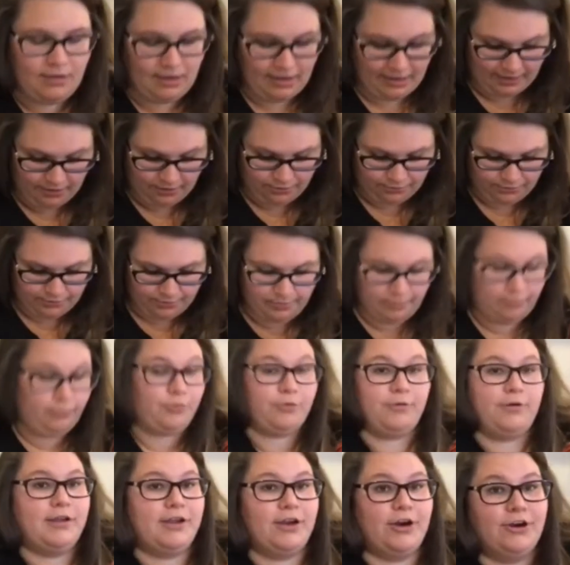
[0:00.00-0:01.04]
I don't
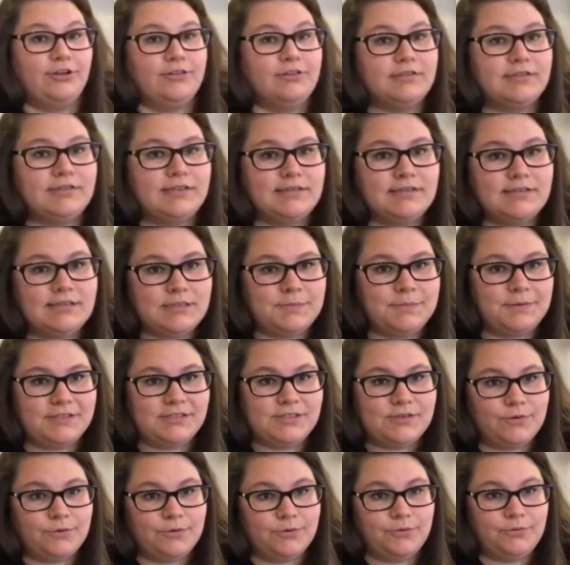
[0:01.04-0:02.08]
remember what yarn this is. It's been
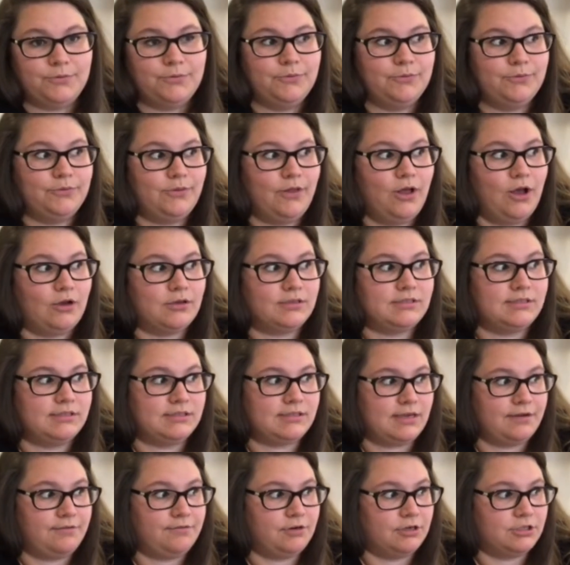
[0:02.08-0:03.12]
so long
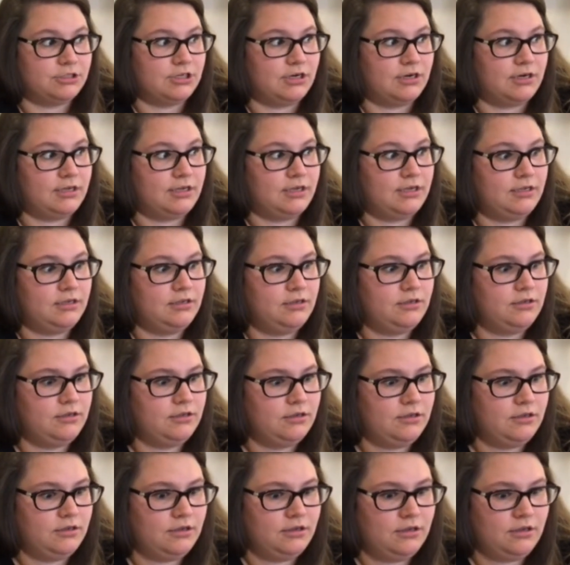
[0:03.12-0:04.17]
since I worked on it.
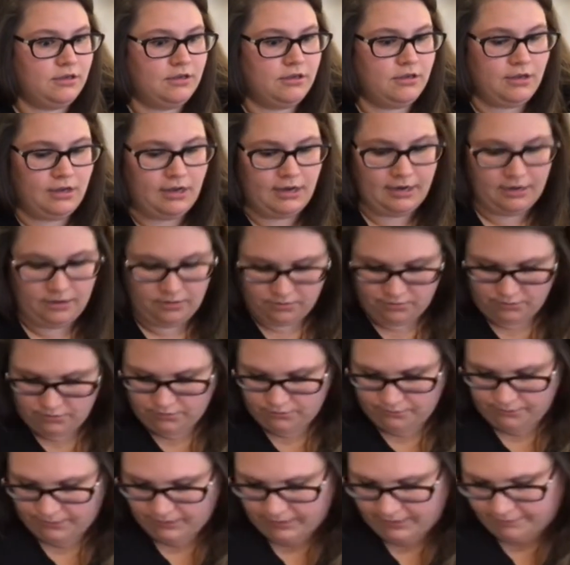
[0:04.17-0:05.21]
I don't
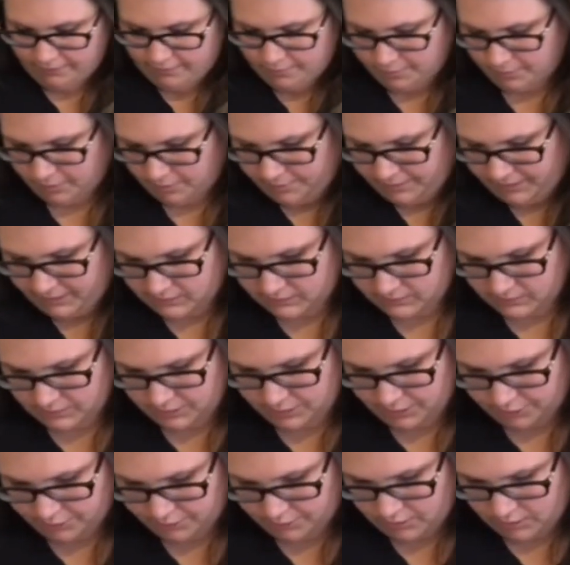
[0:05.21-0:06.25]
know if I have the ball bands in
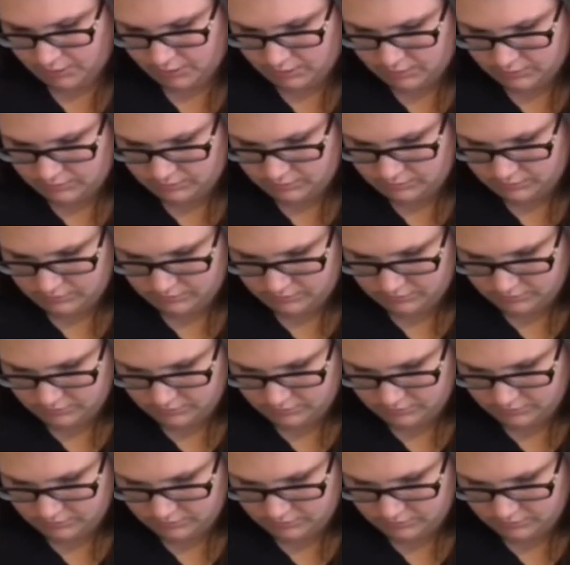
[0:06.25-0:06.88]
here or not.